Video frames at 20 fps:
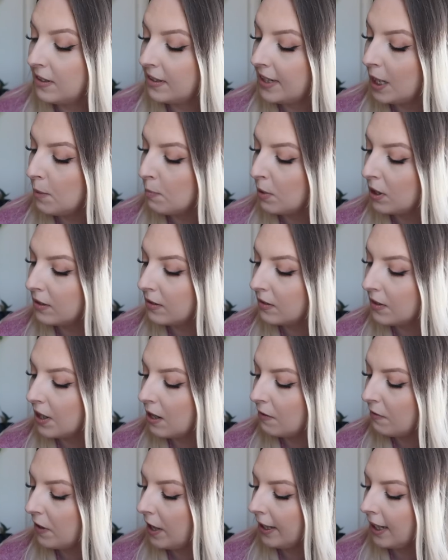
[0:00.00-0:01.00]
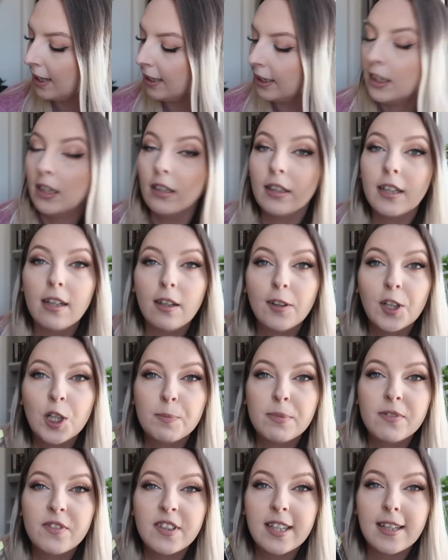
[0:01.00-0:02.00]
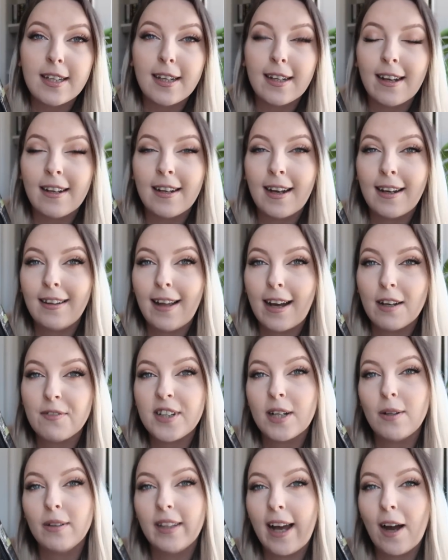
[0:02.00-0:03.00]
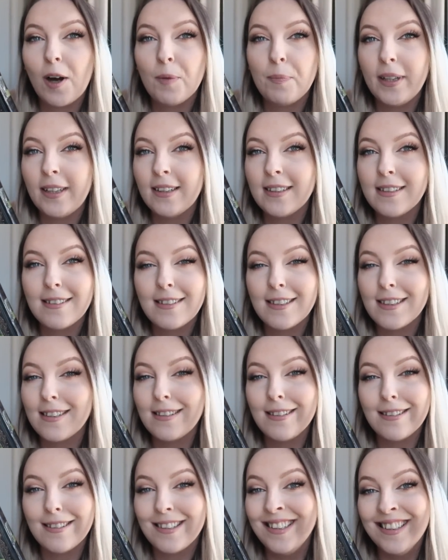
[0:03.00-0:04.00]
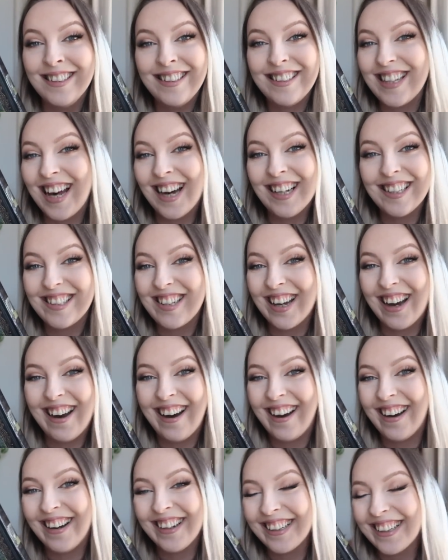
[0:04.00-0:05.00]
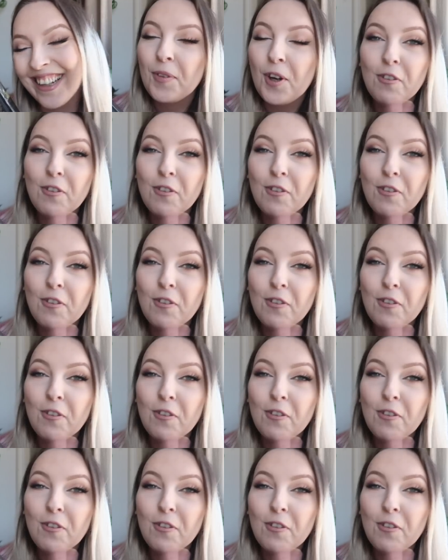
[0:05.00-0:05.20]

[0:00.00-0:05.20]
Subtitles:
a demon serving a little girl a cup of tea, and I laughed out loud because this isn't that dark.